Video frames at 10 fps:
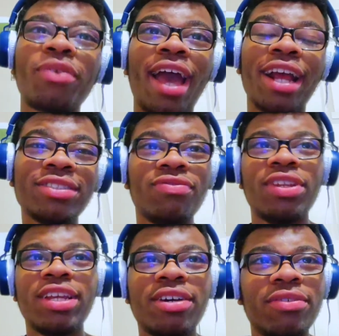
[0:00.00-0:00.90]
reaction
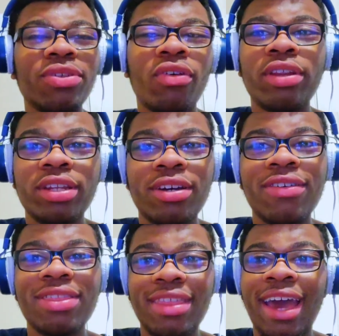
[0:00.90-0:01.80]
video, you already
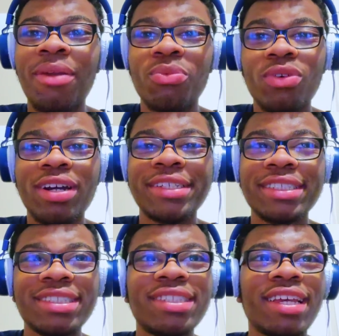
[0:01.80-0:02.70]
know that
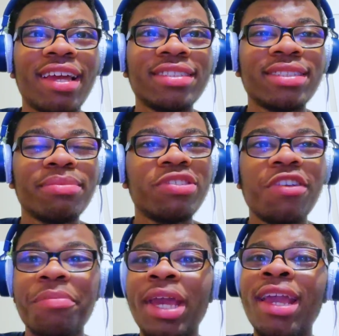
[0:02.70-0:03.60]
was some
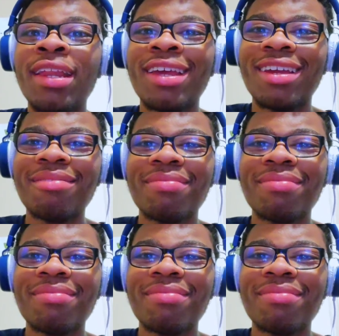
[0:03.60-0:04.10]
sort of painting.